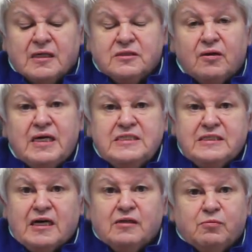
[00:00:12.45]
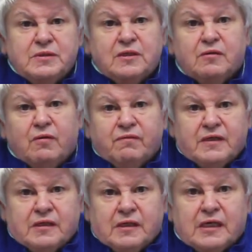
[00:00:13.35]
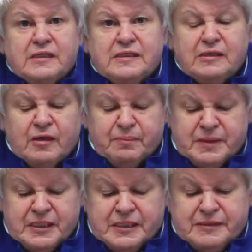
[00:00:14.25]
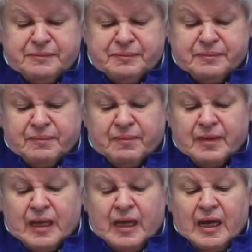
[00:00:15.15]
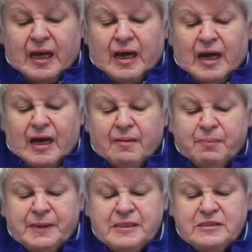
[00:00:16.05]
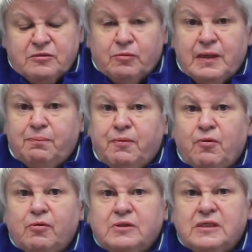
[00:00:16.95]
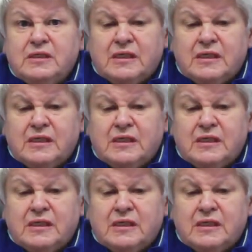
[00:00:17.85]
So let's start with the COVID-19 update. I'm pleased to report